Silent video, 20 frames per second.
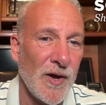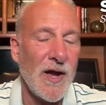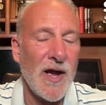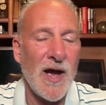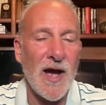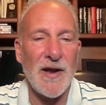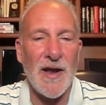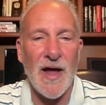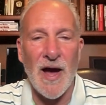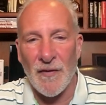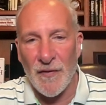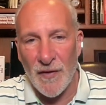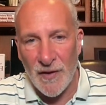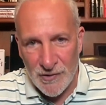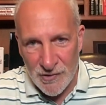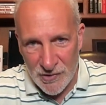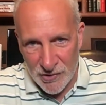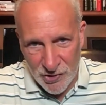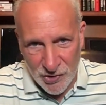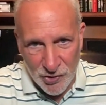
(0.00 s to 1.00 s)
and now they
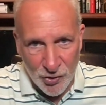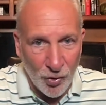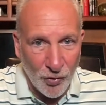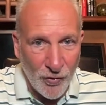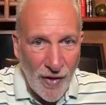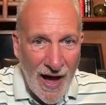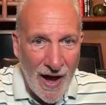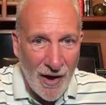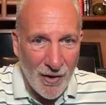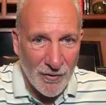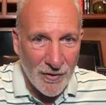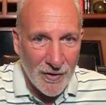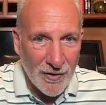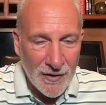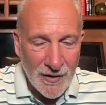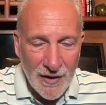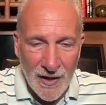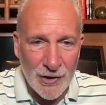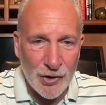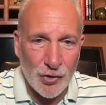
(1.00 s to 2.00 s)
just sold out
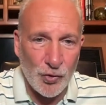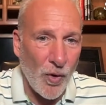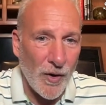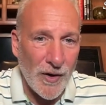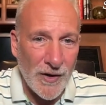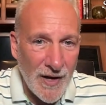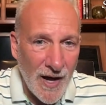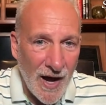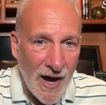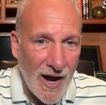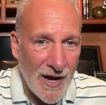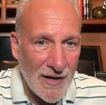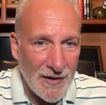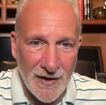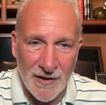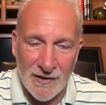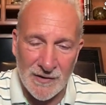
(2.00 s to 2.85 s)
at 29.